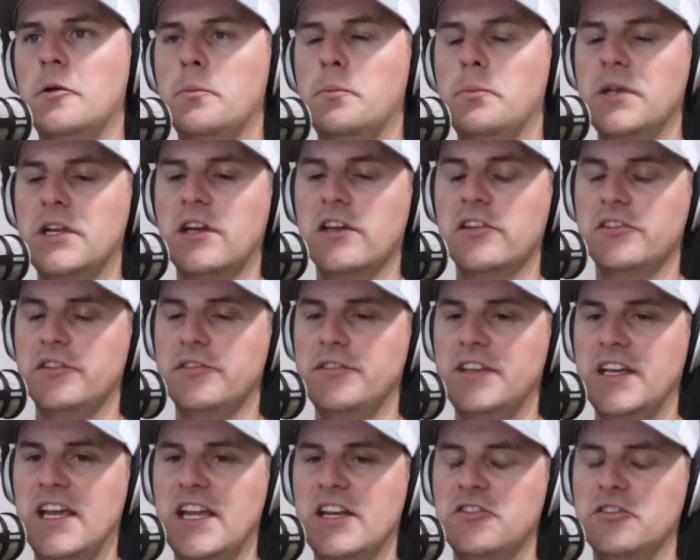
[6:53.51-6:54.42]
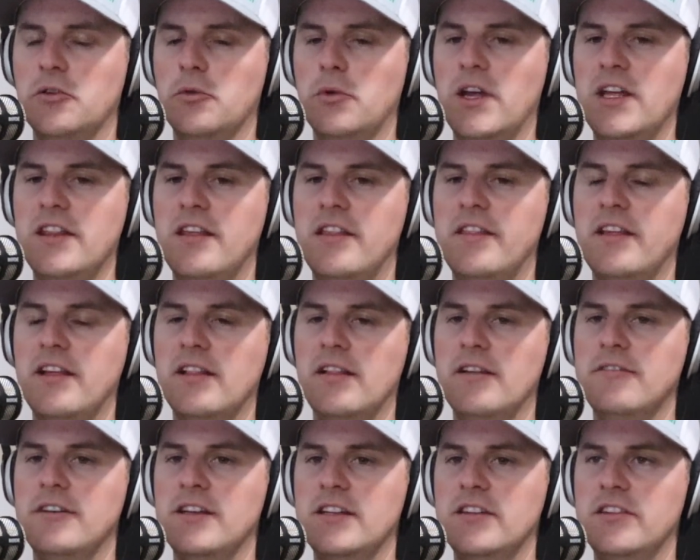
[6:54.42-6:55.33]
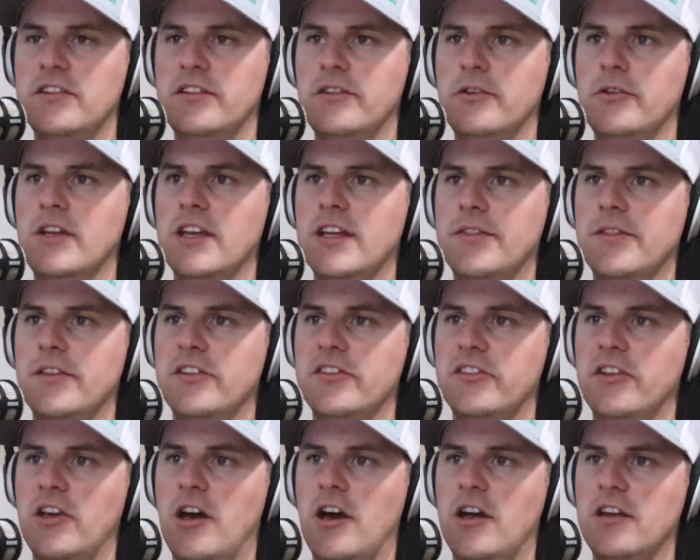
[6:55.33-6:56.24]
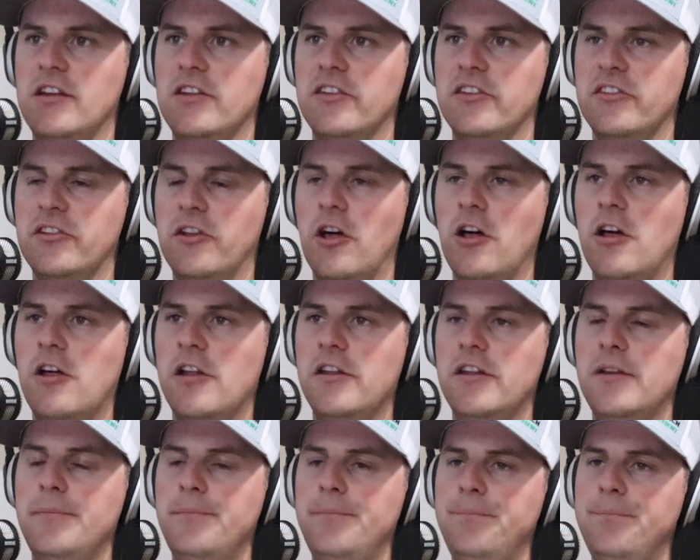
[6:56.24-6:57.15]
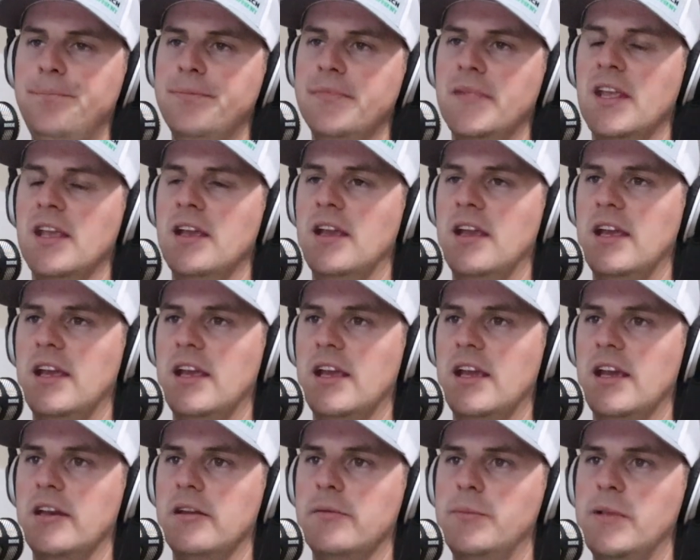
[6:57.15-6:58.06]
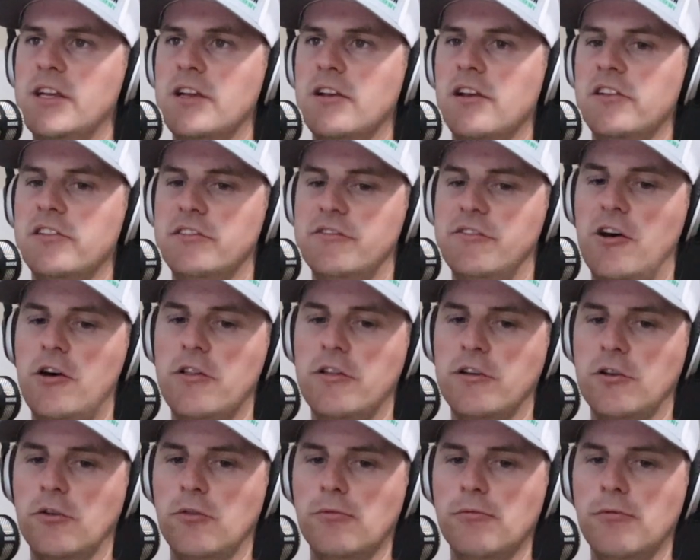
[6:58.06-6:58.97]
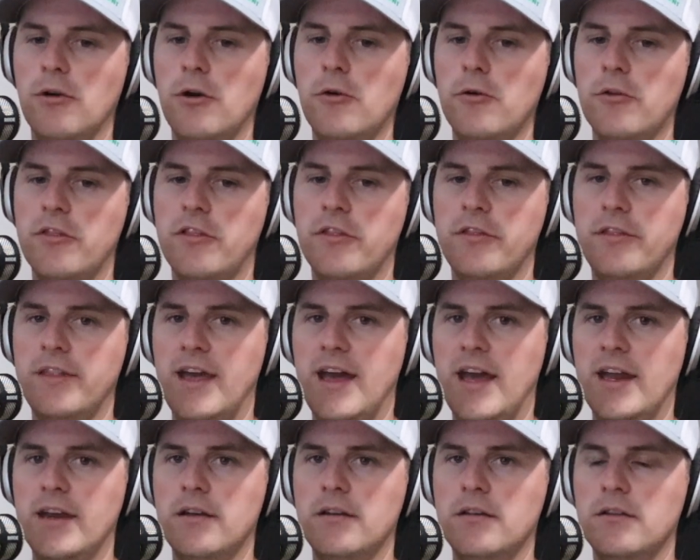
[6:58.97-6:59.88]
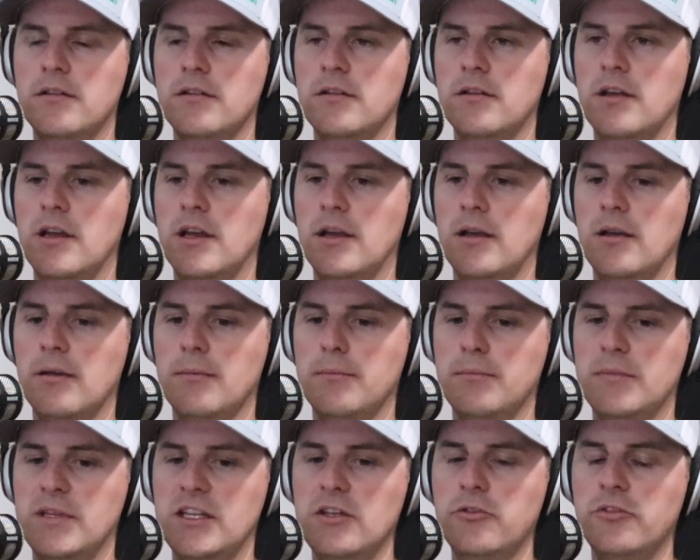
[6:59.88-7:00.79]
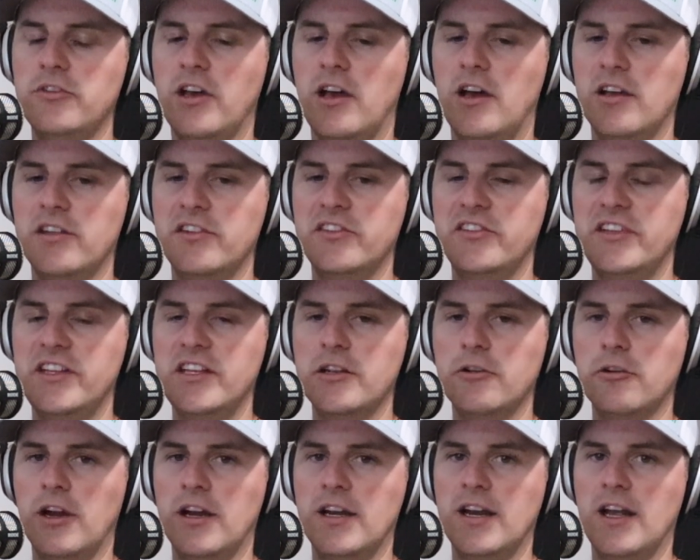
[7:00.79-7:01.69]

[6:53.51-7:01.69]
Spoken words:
because of the HOA that they live in to get the sod installed. And because of all the growth that Utah is seeing right